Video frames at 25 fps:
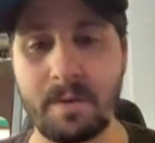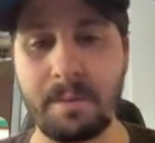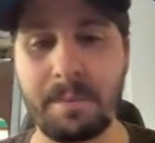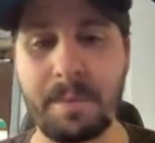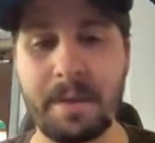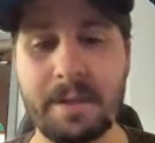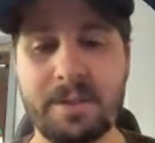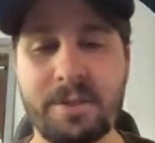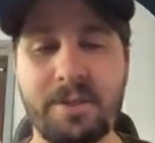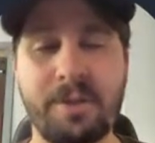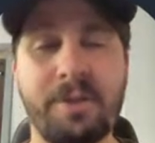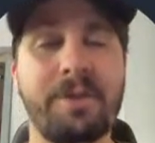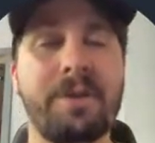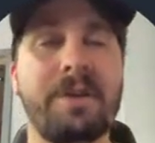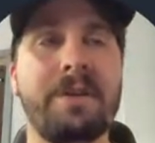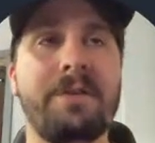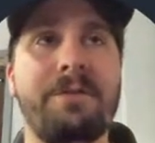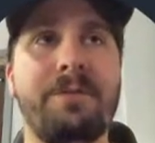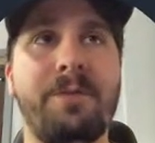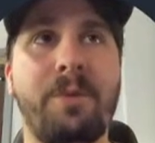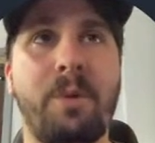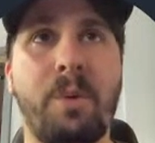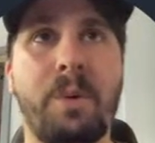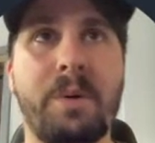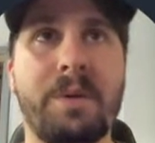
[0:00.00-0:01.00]
I'm actually
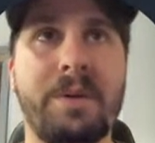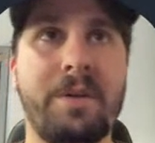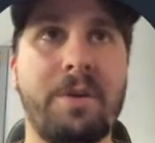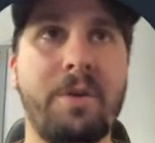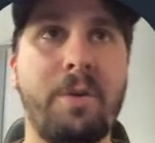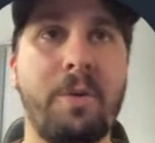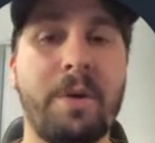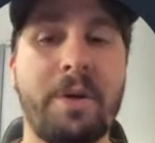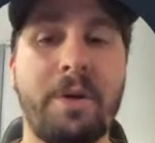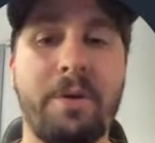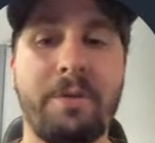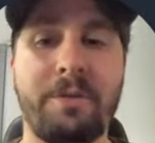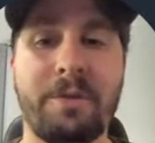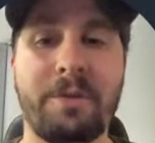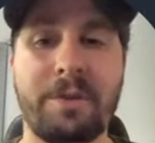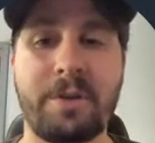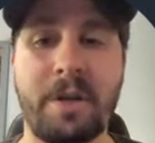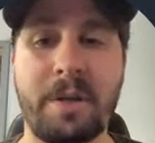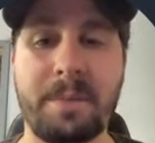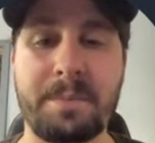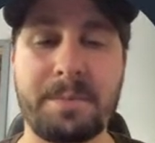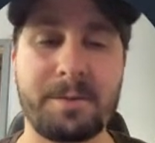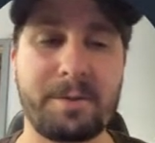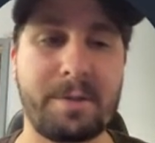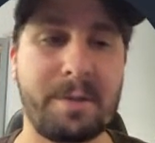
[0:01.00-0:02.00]
looking forward to going over
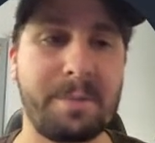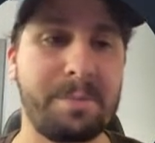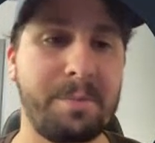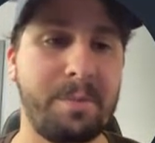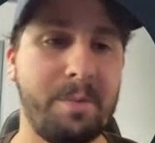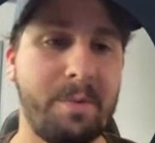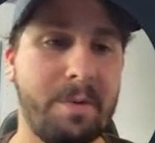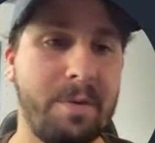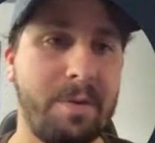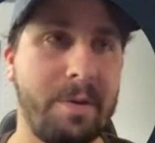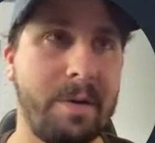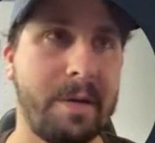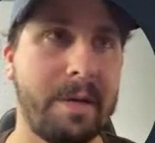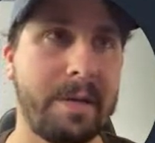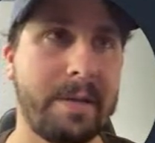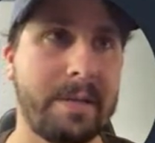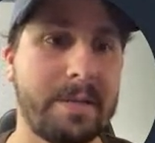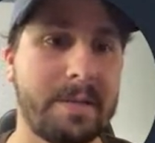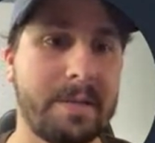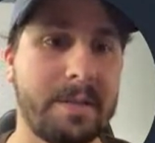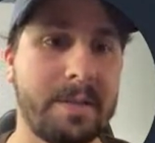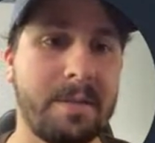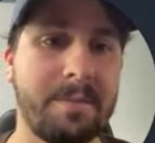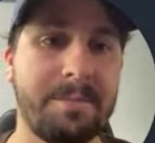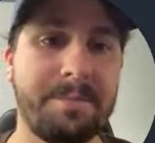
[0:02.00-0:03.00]
TypeScript with you
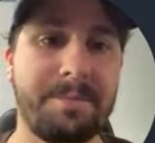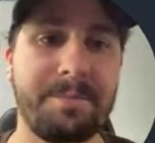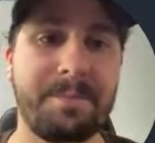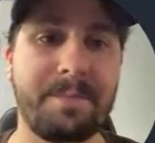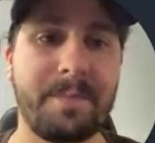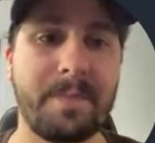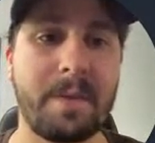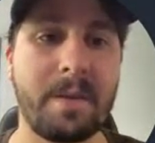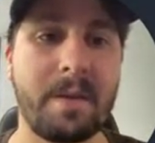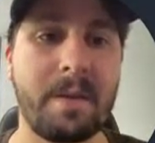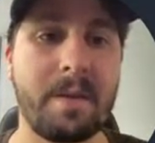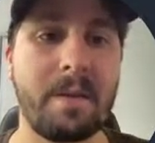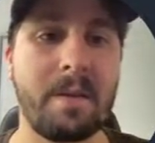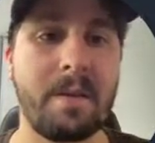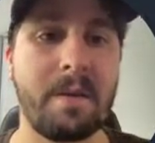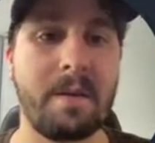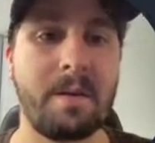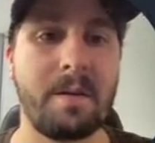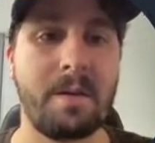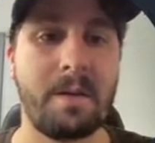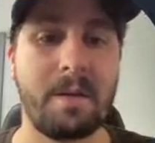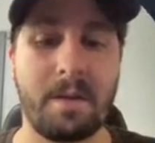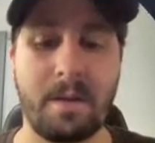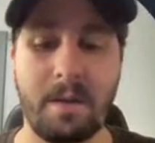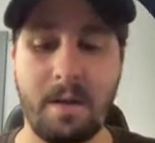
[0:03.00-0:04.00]
guys.
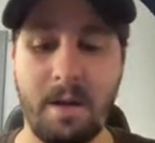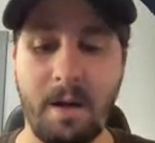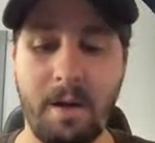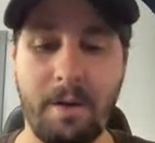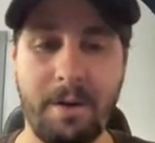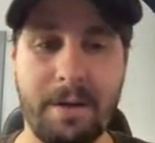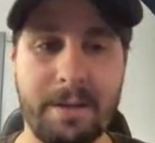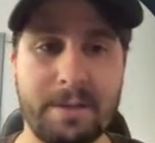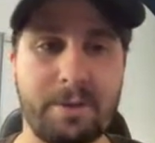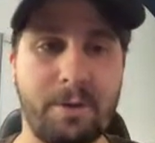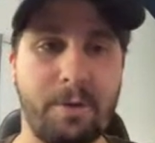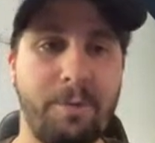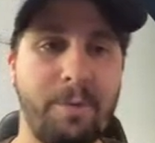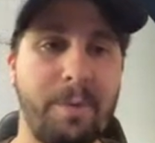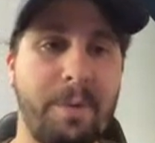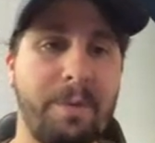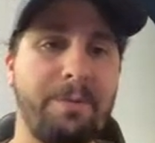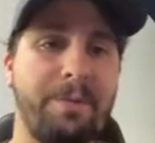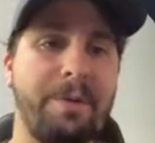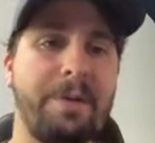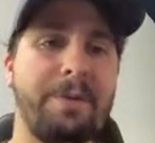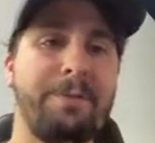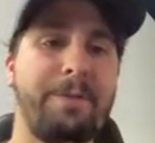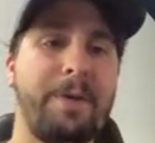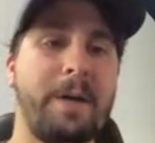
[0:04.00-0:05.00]
All right, so if we
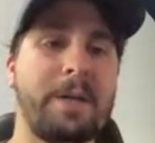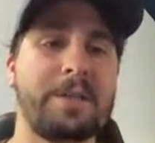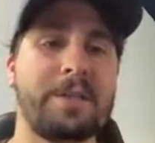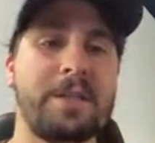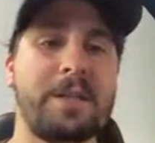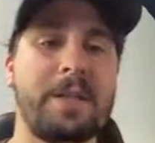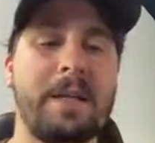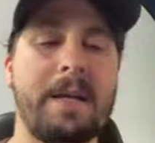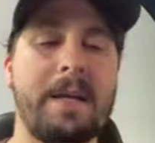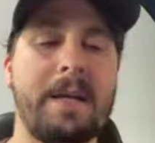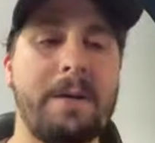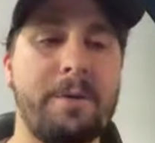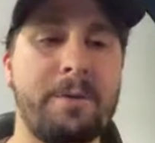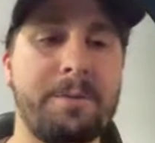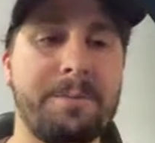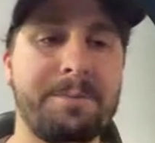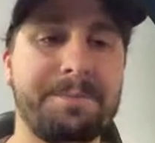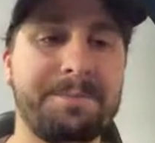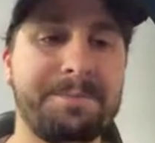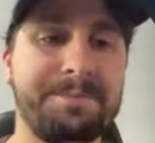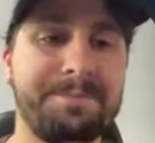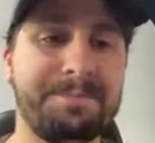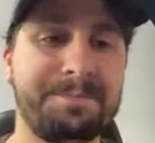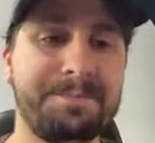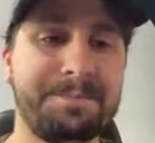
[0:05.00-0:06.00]
refresh it now,
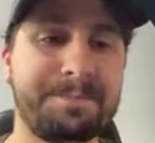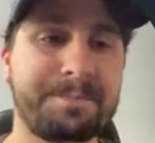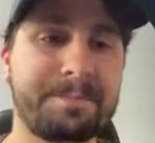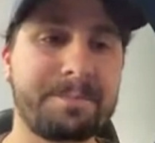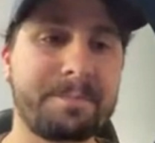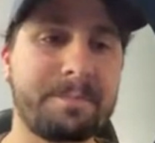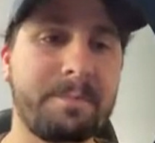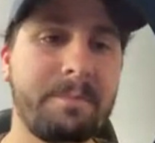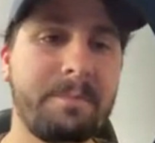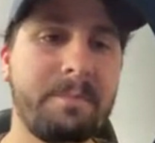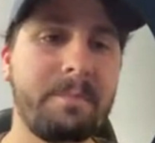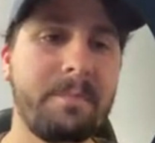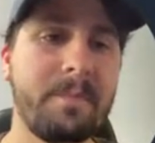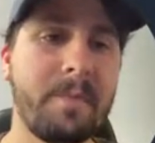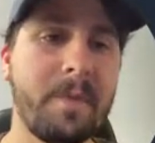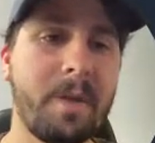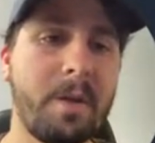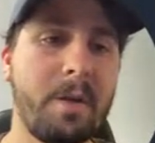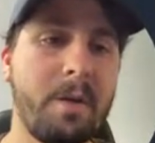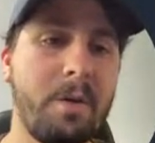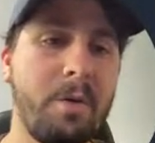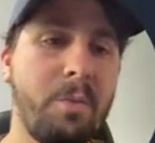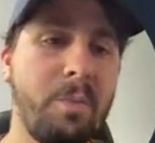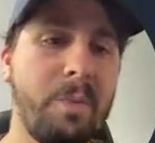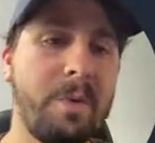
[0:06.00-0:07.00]

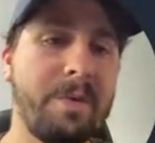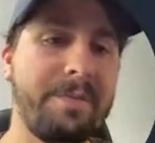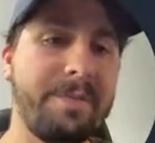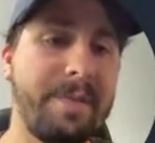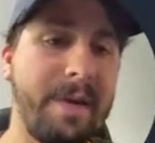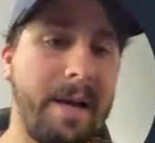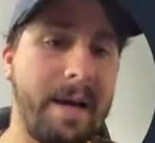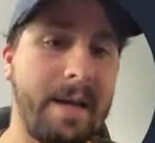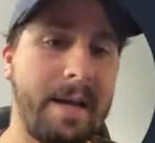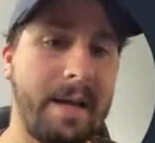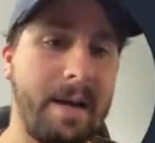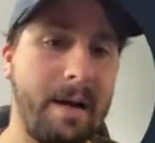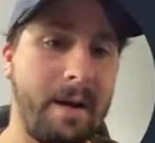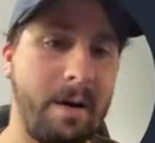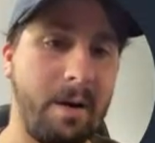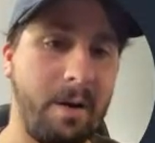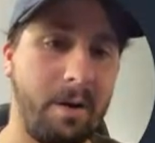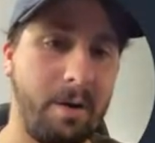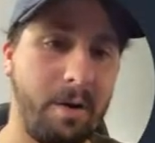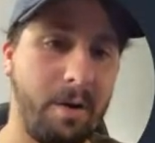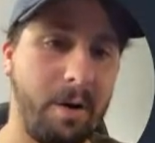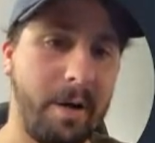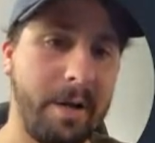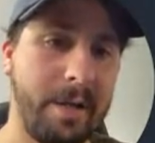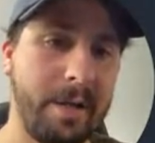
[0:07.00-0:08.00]
we've got
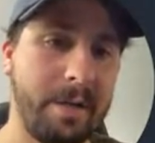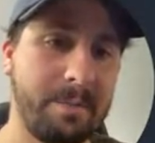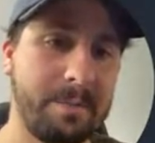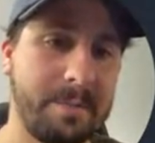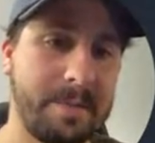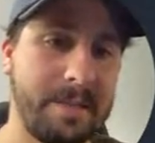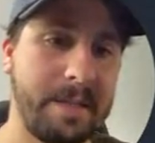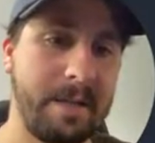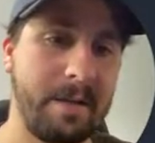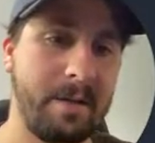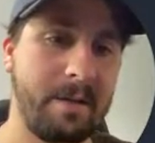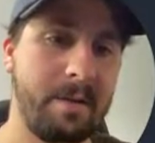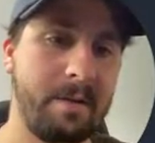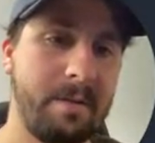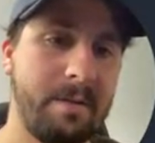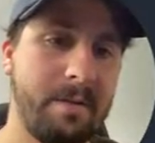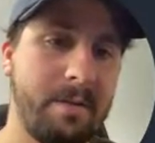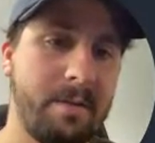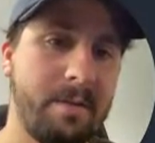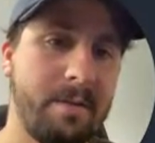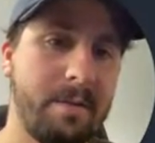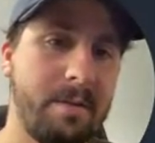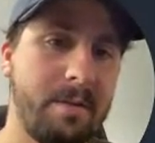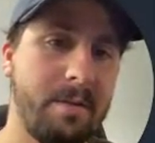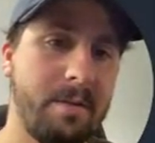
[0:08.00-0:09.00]
our items here,
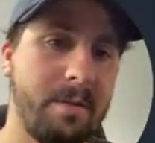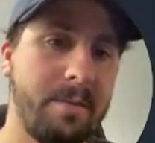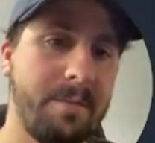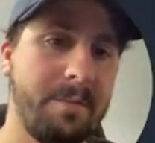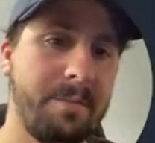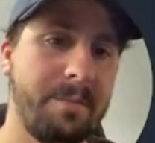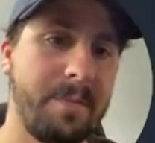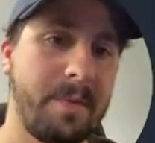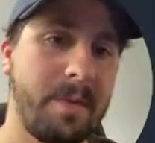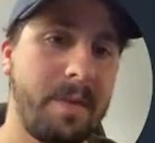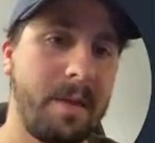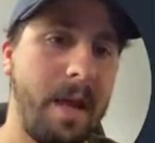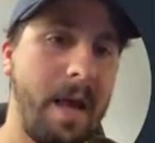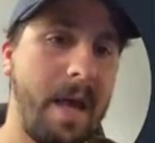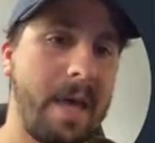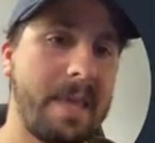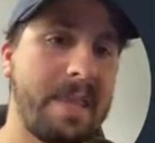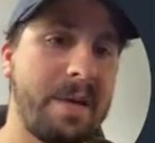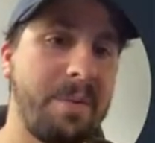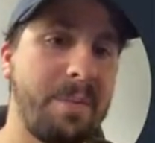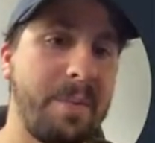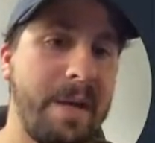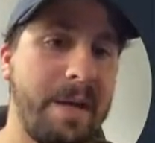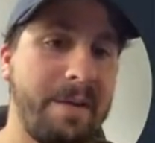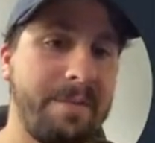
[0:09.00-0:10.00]
and
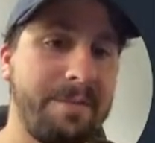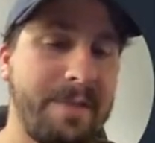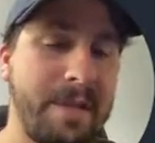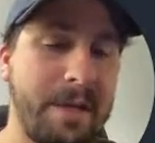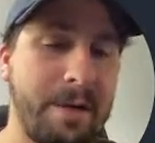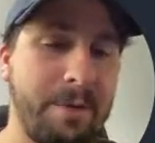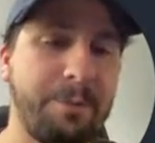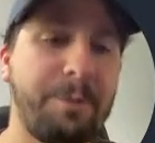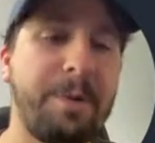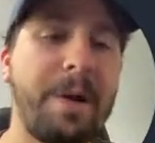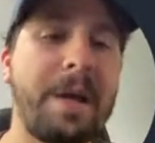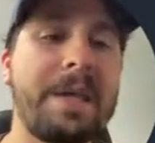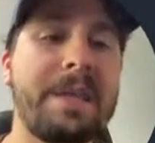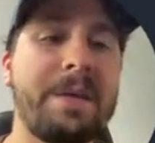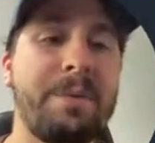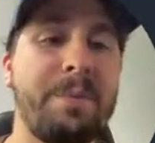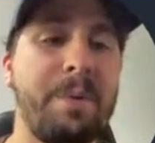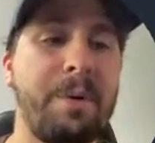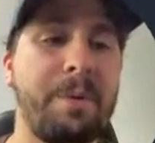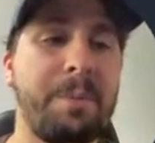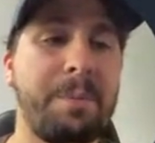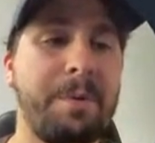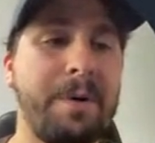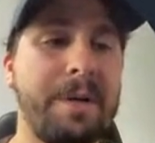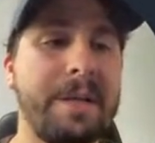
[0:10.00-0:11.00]
then we have the array that we
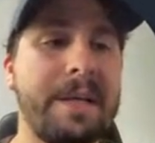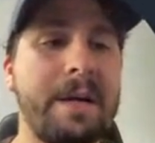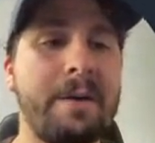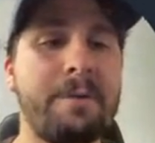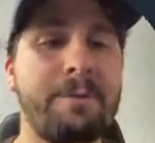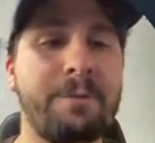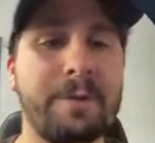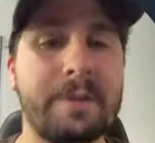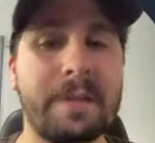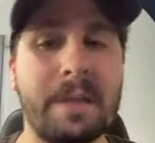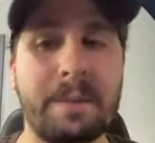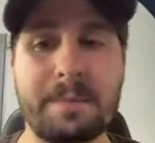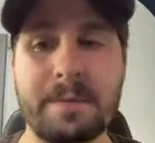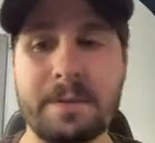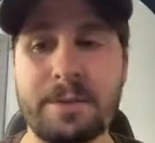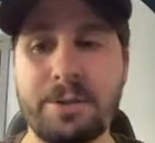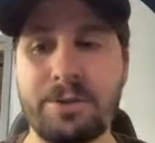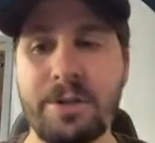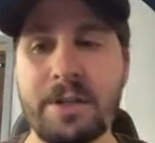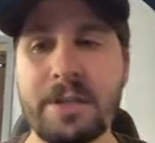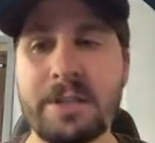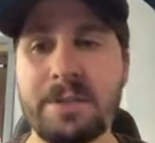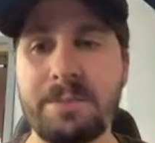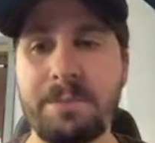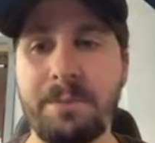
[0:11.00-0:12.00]
were printing out for
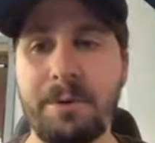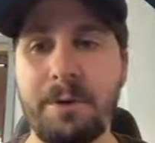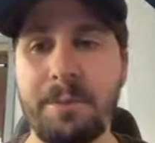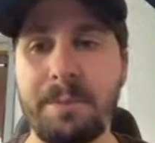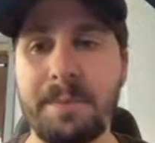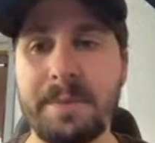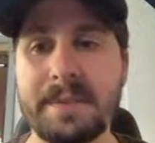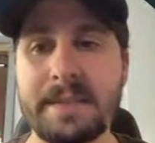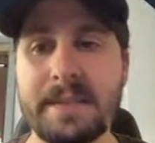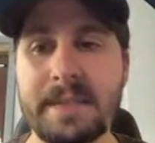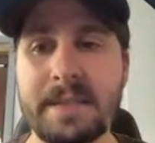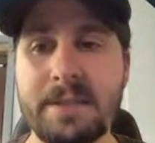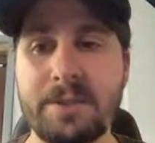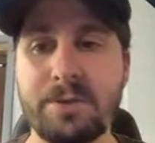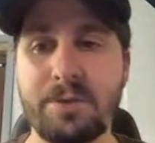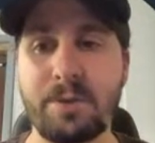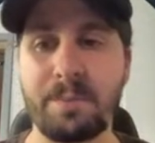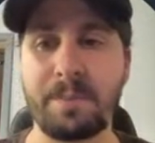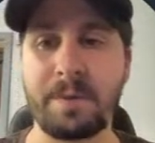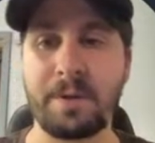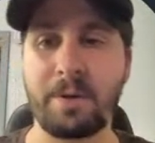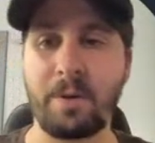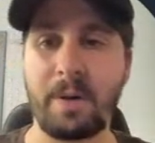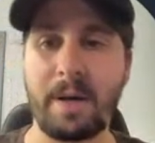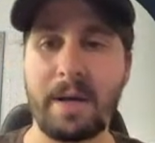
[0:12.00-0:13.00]
demonstration purposes. So I'm
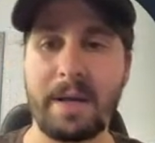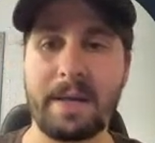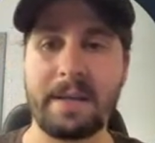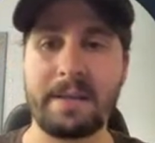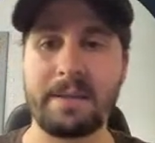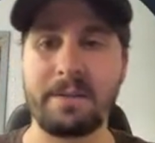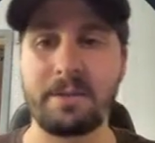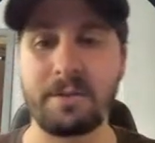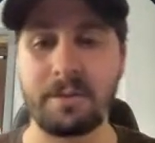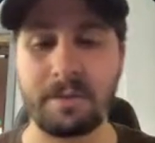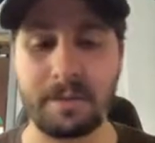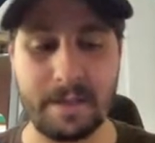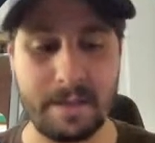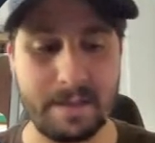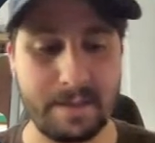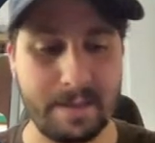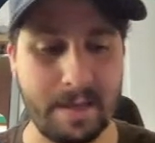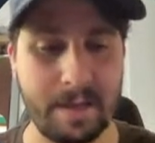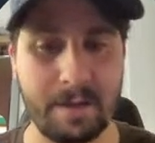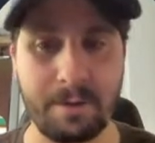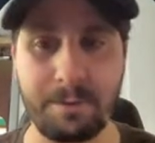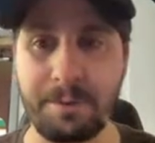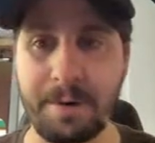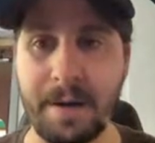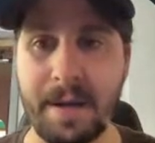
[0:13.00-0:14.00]
going to go ahead and delete
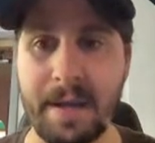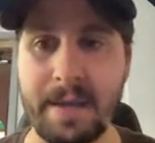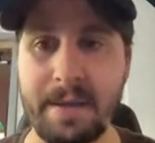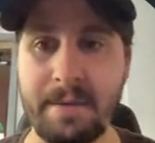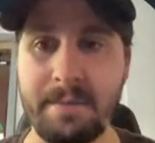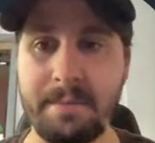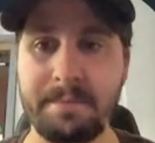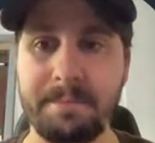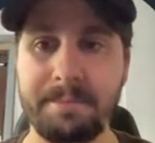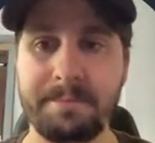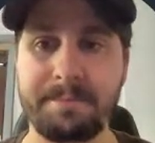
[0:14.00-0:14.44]
that array.